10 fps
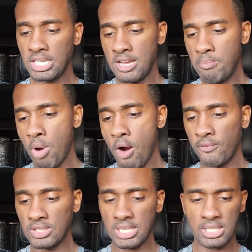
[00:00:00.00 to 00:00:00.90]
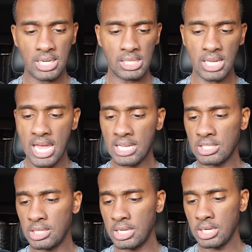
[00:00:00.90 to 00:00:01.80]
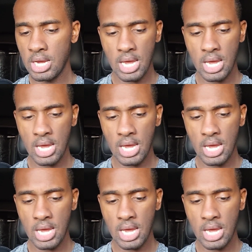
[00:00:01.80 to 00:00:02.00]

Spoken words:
Tim Barth is listed as an excellent.